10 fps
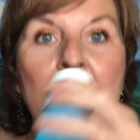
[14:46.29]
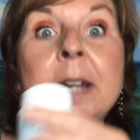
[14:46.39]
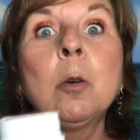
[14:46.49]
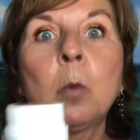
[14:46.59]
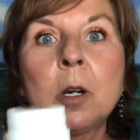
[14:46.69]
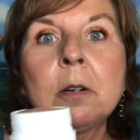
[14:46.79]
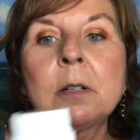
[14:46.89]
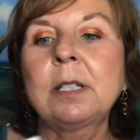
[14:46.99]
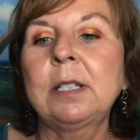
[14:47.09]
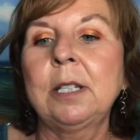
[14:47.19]
and it
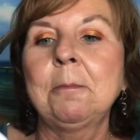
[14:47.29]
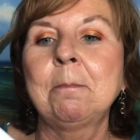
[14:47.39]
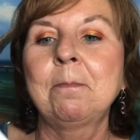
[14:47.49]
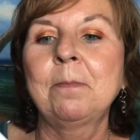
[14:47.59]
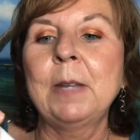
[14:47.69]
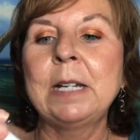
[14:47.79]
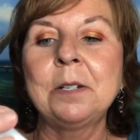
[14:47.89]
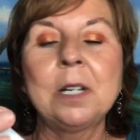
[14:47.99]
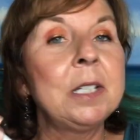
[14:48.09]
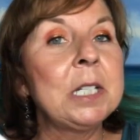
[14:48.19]
works and
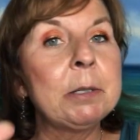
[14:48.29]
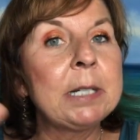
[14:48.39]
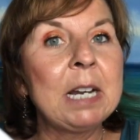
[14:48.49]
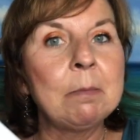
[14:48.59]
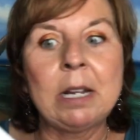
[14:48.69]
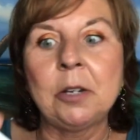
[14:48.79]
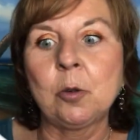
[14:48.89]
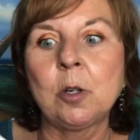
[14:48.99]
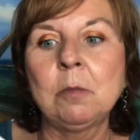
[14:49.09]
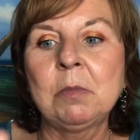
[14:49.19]
it doesn't irritate my
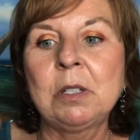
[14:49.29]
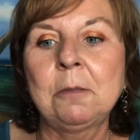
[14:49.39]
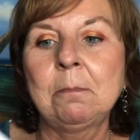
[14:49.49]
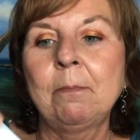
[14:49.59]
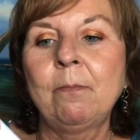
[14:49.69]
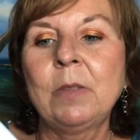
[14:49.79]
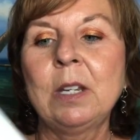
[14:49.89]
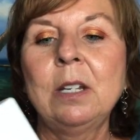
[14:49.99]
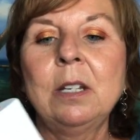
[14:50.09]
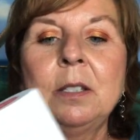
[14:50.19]
underarms.
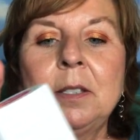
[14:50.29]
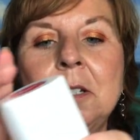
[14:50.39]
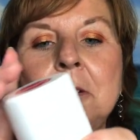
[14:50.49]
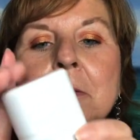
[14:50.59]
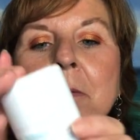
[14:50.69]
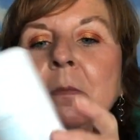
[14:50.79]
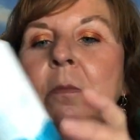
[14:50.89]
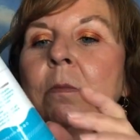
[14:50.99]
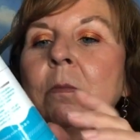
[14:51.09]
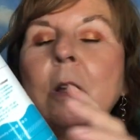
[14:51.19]
So
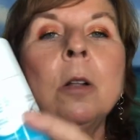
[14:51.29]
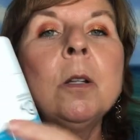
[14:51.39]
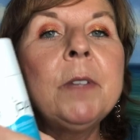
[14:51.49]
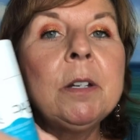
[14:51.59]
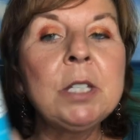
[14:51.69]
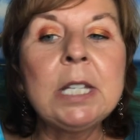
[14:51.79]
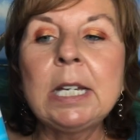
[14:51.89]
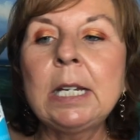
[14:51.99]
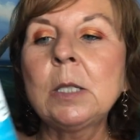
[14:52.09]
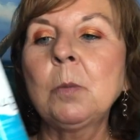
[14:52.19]
all of those
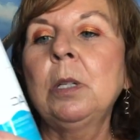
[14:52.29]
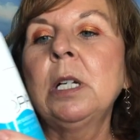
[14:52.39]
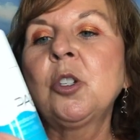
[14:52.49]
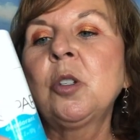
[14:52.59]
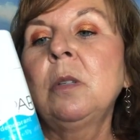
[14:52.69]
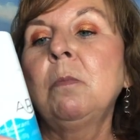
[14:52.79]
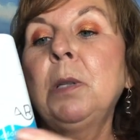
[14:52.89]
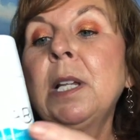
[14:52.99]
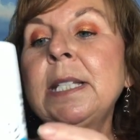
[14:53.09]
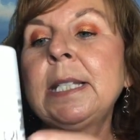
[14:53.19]
things plus
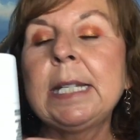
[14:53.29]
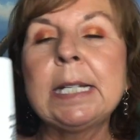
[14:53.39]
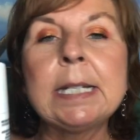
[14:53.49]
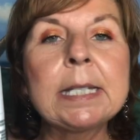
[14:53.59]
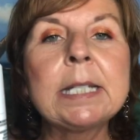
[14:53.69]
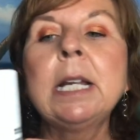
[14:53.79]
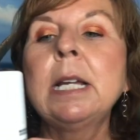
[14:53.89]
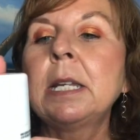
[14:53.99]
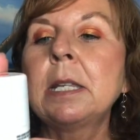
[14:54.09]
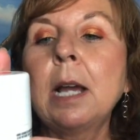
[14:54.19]
plus it's
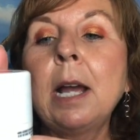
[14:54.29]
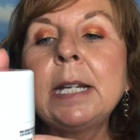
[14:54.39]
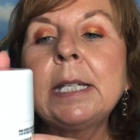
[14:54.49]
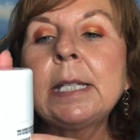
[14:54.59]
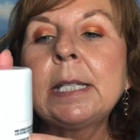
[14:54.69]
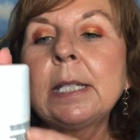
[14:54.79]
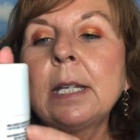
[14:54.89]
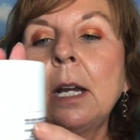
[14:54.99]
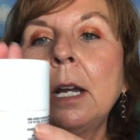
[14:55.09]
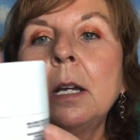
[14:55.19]
nice
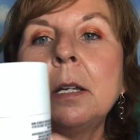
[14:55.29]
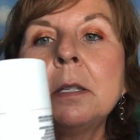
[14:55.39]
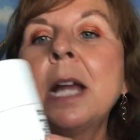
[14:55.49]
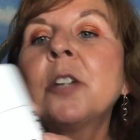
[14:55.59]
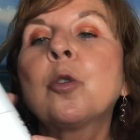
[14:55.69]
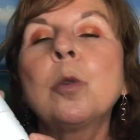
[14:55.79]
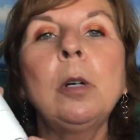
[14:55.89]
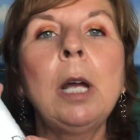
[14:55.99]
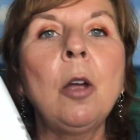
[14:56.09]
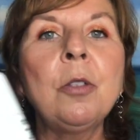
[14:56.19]

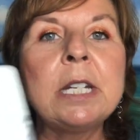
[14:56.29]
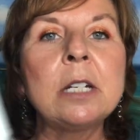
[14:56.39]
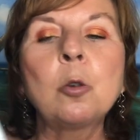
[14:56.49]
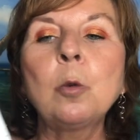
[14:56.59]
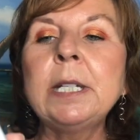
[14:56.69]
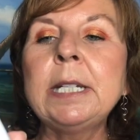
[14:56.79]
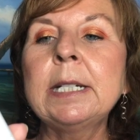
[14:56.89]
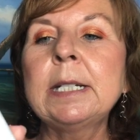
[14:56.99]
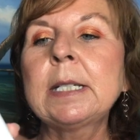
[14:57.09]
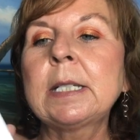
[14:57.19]
natural healthy
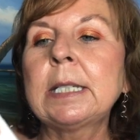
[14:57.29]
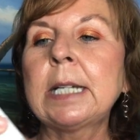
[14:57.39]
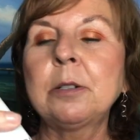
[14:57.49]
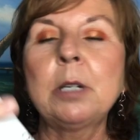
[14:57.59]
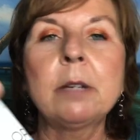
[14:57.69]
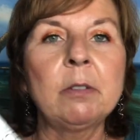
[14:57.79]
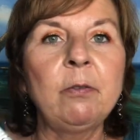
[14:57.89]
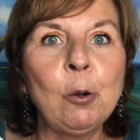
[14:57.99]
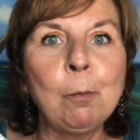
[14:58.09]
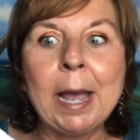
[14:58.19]
ingredients that I don't have to
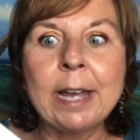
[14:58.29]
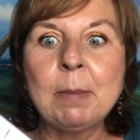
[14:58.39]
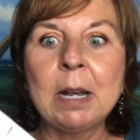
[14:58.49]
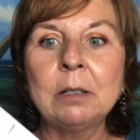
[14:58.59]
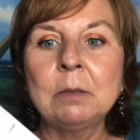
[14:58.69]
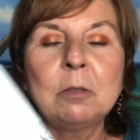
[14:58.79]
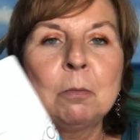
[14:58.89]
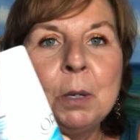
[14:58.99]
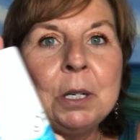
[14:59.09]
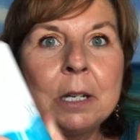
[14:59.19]
feel bad about
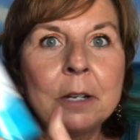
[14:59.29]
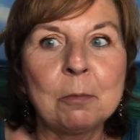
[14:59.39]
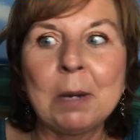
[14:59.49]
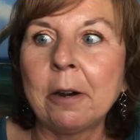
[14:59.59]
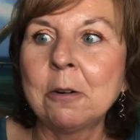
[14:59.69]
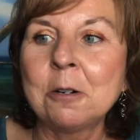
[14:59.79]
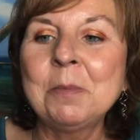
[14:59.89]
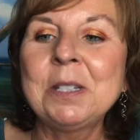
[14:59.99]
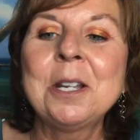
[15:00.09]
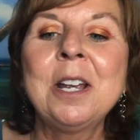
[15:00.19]
putting under my
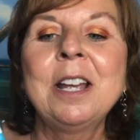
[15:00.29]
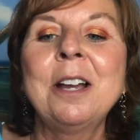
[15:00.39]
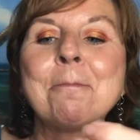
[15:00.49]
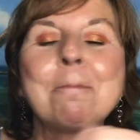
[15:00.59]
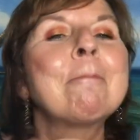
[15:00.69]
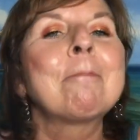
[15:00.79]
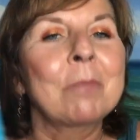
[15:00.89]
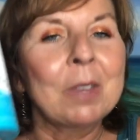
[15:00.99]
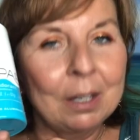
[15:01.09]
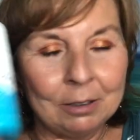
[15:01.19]
arms.
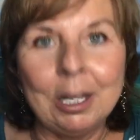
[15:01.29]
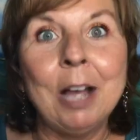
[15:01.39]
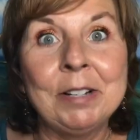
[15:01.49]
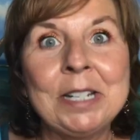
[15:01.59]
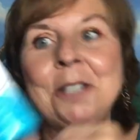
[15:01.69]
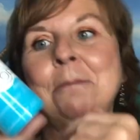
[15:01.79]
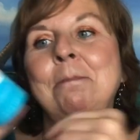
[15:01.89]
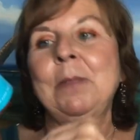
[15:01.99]
Love it.